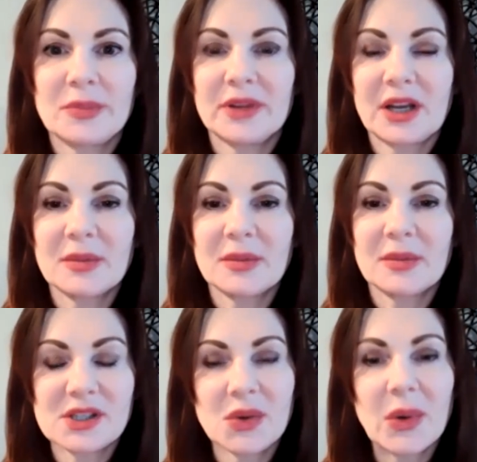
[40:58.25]

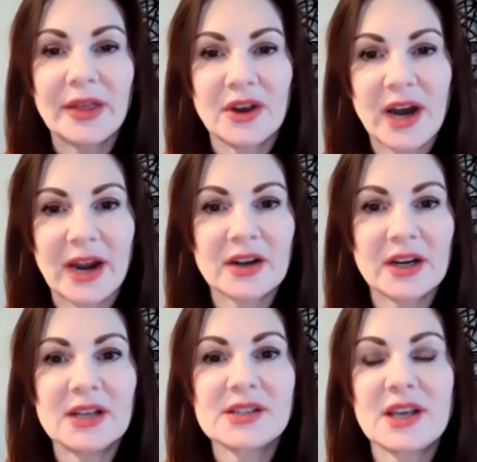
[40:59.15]
applicable to other areas.